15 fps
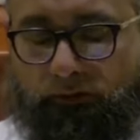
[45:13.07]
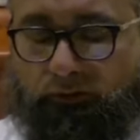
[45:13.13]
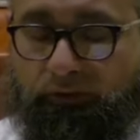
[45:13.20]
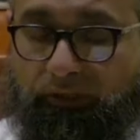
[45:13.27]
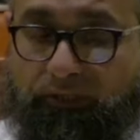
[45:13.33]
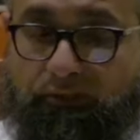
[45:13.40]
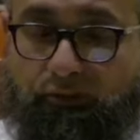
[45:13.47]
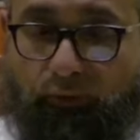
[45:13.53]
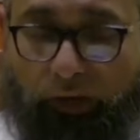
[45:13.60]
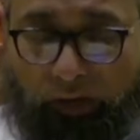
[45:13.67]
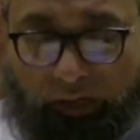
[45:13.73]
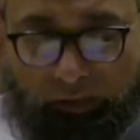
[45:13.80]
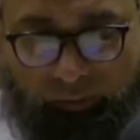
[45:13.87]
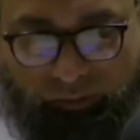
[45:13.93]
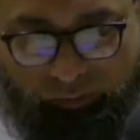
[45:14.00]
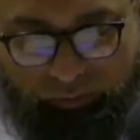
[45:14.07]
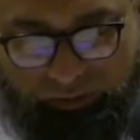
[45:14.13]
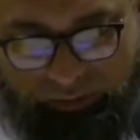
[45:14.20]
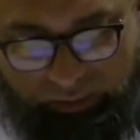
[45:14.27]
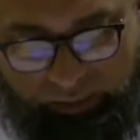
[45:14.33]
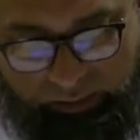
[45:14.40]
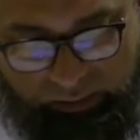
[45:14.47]
So this dua he would
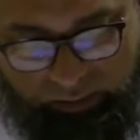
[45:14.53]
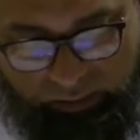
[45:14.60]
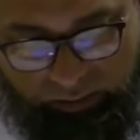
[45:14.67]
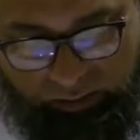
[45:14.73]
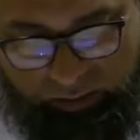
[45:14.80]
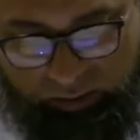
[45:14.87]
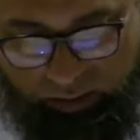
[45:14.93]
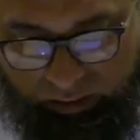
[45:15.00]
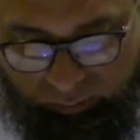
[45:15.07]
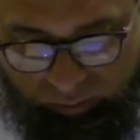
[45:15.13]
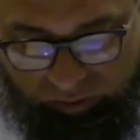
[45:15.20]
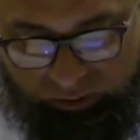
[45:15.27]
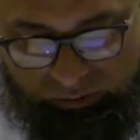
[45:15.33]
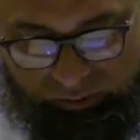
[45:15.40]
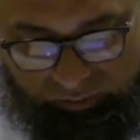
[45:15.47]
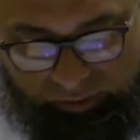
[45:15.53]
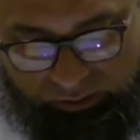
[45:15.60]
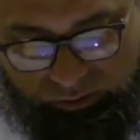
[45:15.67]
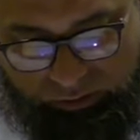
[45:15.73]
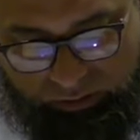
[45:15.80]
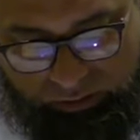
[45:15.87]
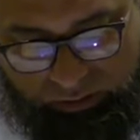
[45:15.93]
recite. And we also
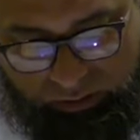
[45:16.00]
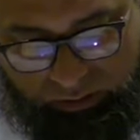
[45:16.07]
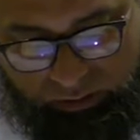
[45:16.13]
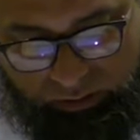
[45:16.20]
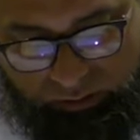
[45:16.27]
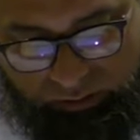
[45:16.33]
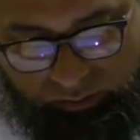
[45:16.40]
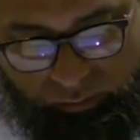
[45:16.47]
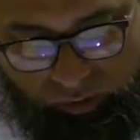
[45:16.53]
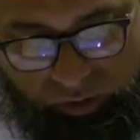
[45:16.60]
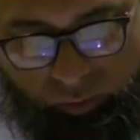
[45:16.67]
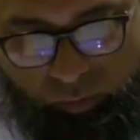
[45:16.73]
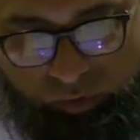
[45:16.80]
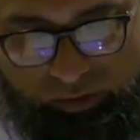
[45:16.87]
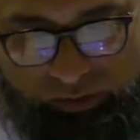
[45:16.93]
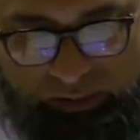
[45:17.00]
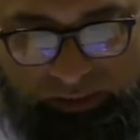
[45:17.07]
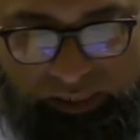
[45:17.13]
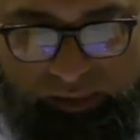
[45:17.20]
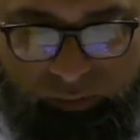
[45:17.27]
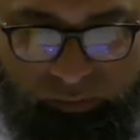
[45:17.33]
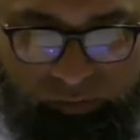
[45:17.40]
mention the
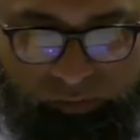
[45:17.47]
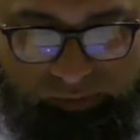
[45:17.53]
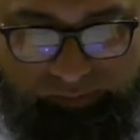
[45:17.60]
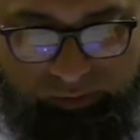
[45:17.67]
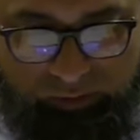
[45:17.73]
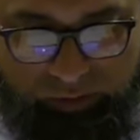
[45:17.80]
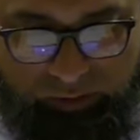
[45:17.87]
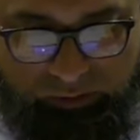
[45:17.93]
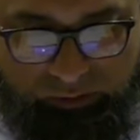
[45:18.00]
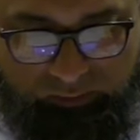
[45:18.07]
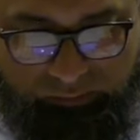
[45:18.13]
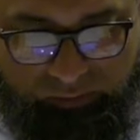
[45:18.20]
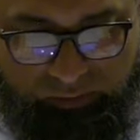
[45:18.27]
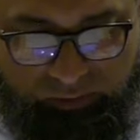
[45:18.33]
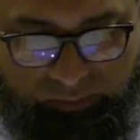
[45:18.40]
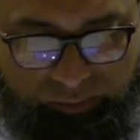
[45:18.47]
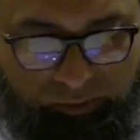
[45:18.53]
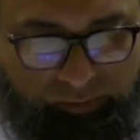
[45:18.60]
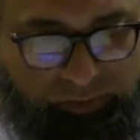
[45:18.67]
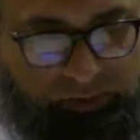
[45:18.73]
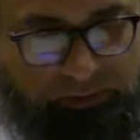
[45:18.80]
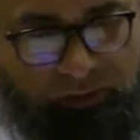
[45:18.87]
mu'awwadhatayn were revealed also for this
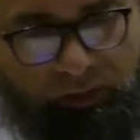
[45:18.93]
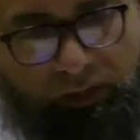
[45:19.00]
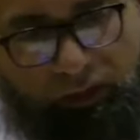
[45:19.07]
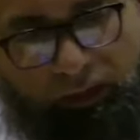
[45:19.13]
purpose.